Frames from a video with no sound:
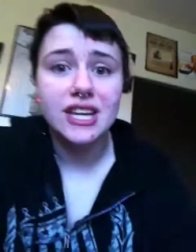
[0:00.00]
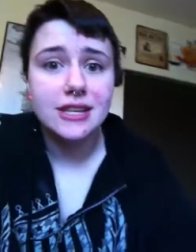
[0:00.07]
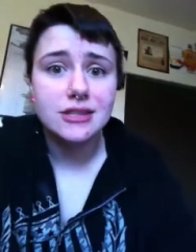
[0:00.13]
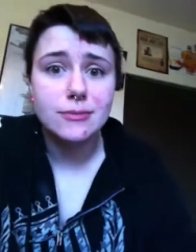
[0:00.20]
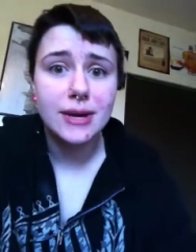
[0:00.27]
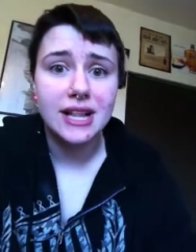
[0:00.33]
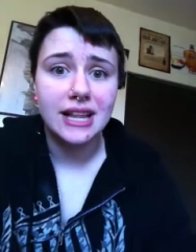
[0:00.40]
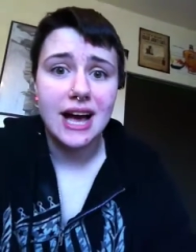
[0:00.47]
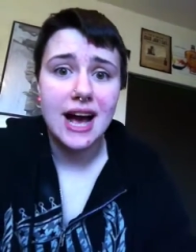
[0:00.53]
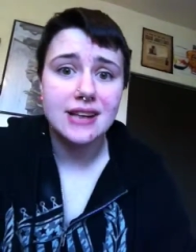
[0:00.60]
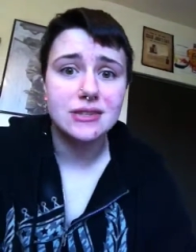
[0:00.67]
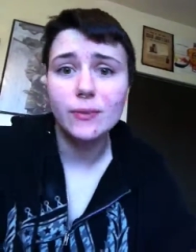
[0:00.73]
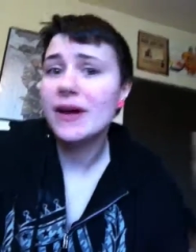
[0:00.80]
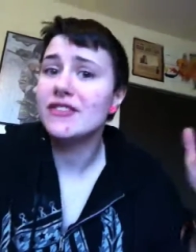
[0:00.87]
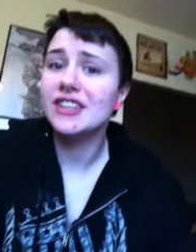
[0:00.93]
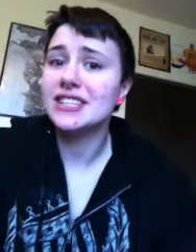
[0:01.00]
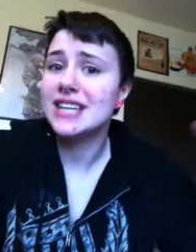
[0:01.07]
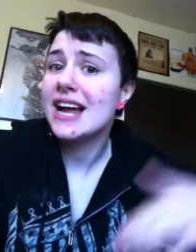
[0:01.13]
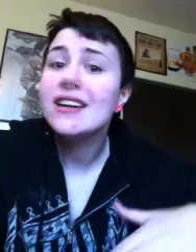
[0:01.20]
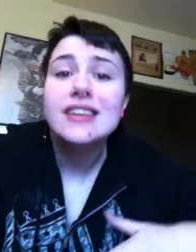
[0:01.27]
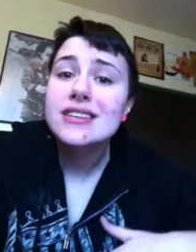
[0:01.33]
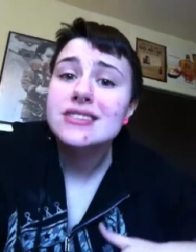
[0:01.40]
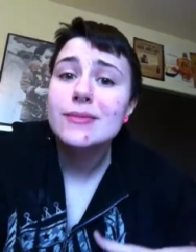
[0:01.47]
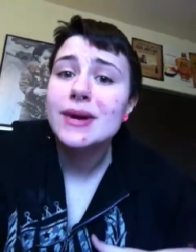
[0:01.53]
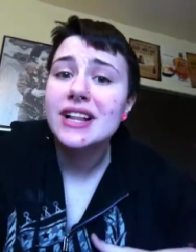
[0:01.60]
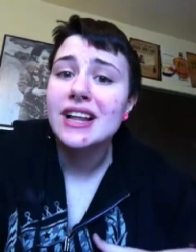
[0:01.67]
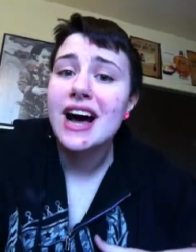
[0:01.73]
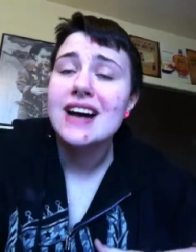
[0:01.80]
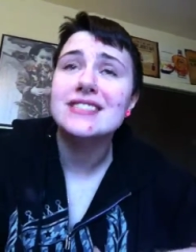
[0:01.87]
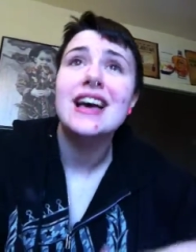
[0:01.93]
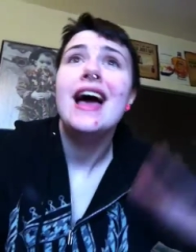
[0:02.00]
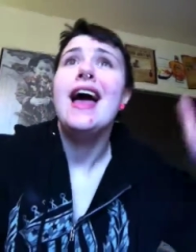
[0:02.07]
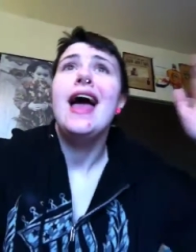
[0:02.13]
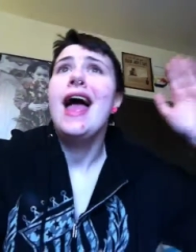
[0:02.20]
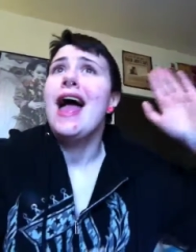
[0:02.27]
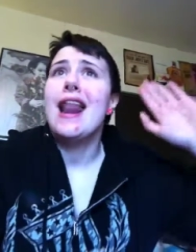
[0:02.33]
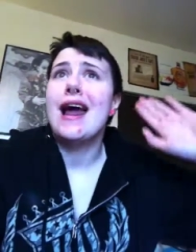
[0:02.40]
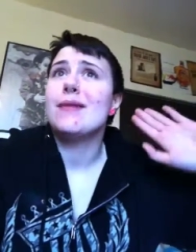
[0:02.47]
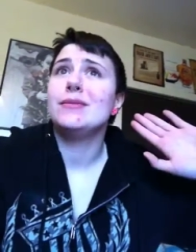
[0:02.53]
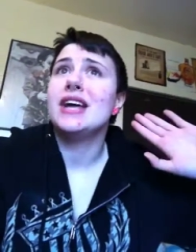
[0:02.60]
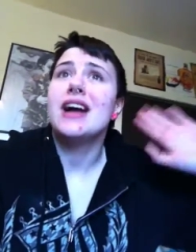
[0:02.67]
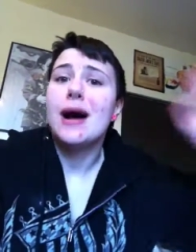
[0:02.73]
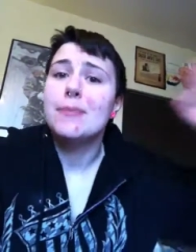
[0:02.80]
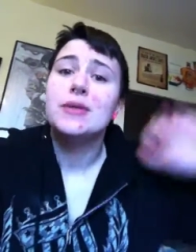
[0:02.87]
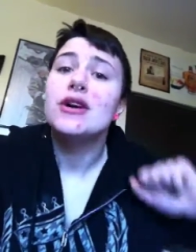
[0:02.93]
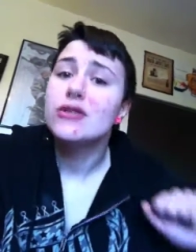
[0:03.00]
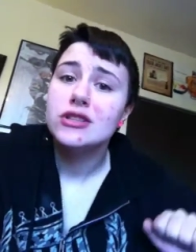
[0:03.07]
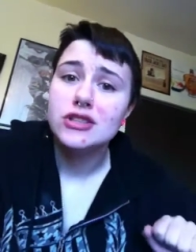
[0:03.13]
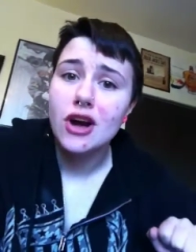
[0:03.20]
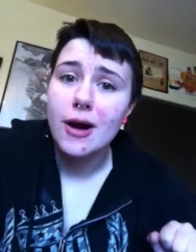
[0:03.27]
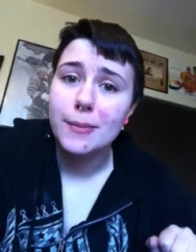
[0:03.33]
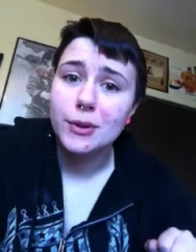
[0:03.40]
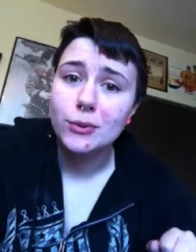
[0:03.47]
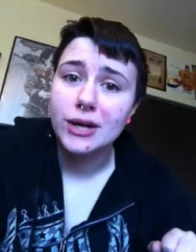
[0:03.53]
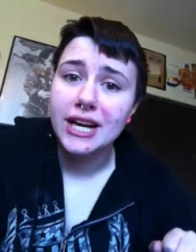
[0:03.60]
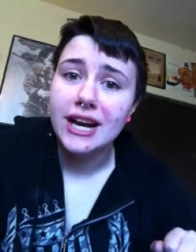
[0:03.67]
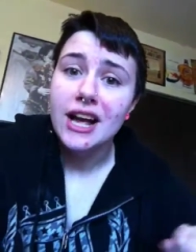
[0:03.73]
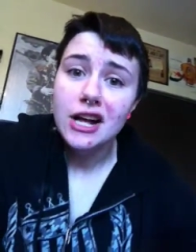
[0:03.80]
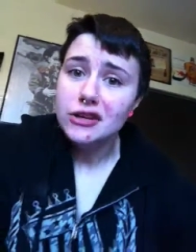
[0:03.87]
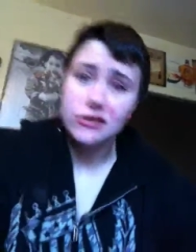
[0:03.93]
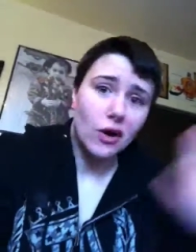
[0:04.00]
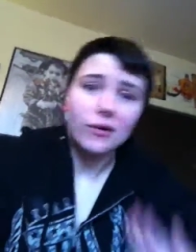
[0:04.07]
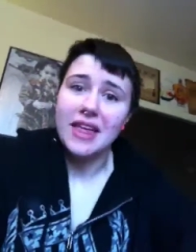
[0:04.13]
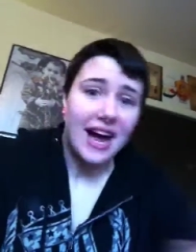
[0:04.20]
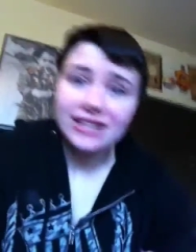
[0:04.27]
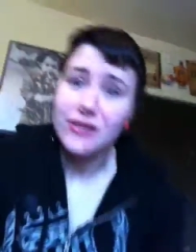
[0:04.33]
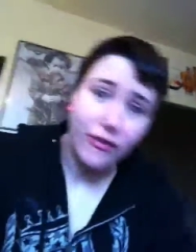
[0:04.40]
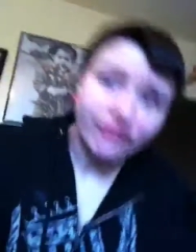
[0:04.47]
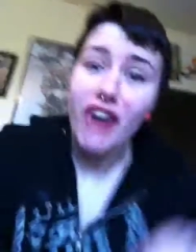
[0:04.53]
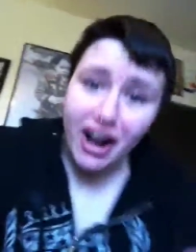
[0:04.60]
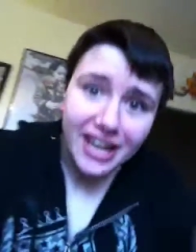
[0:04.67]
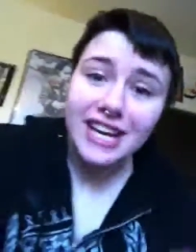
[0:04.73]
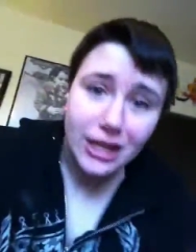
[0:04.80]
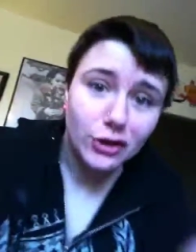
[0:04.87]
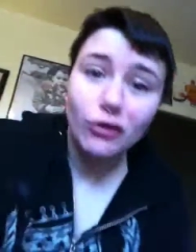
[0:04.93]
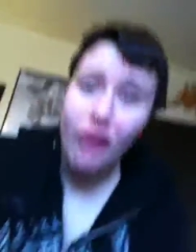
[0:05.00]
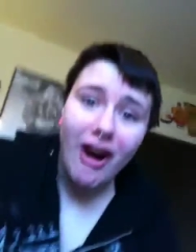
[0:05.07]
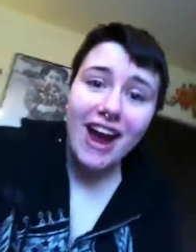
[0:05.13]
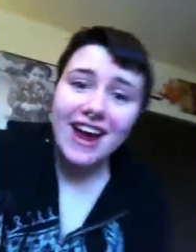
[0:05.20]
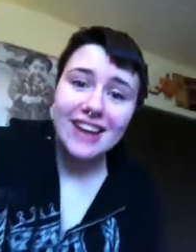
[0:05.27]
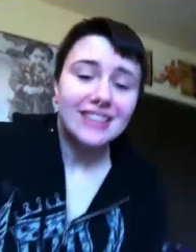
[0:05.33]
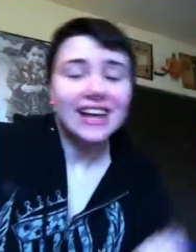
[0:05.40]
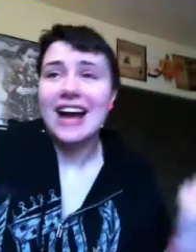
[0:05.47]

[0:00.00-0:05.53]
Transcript: the kids in my class, and we have like 10 kids in my class, and I'm like up there in the top three. So that's fucking great.